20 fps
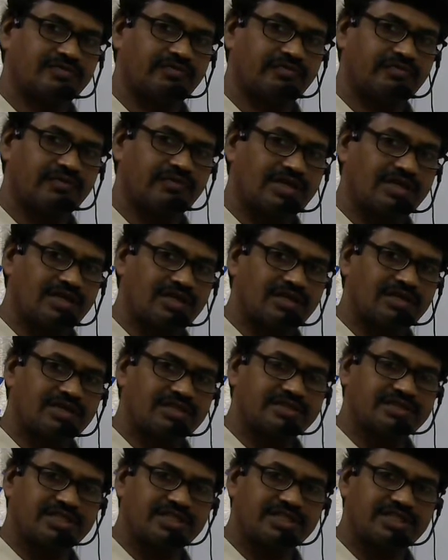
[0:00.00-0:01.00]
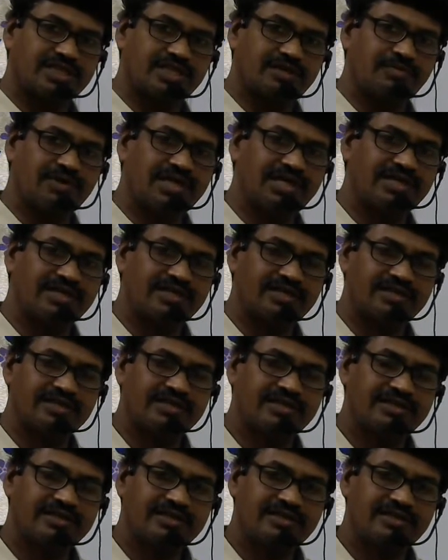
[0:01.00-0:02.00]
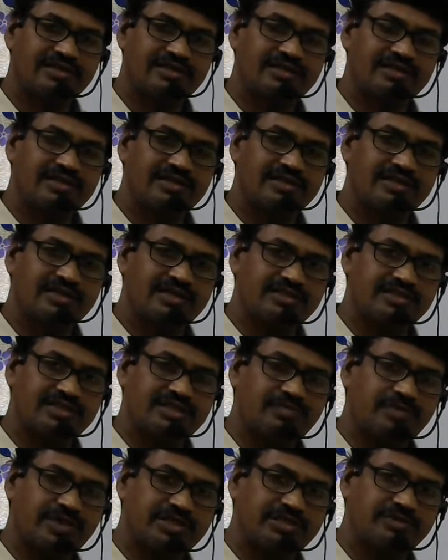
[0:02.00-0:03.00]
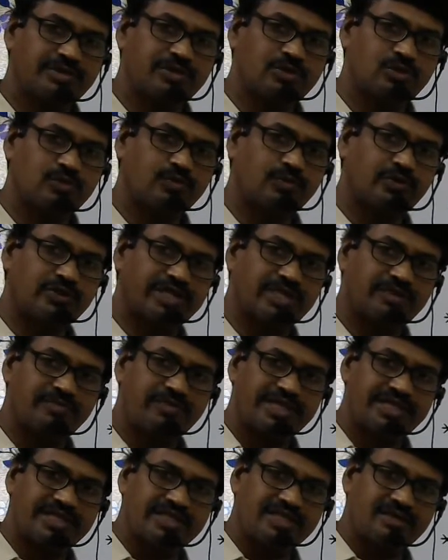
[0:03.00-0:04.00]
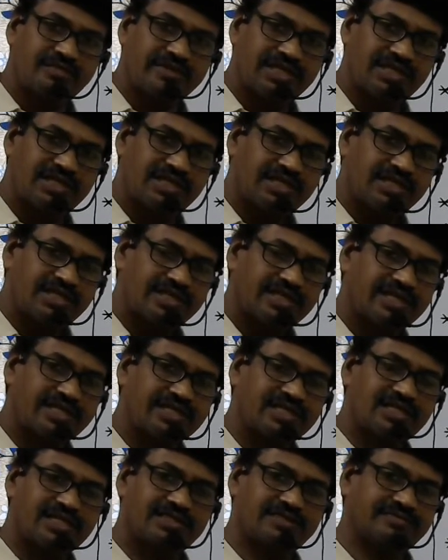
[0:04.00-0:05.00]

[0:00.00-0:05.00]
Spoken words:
While constructing a building, is it possible to put a brick in the middle directly?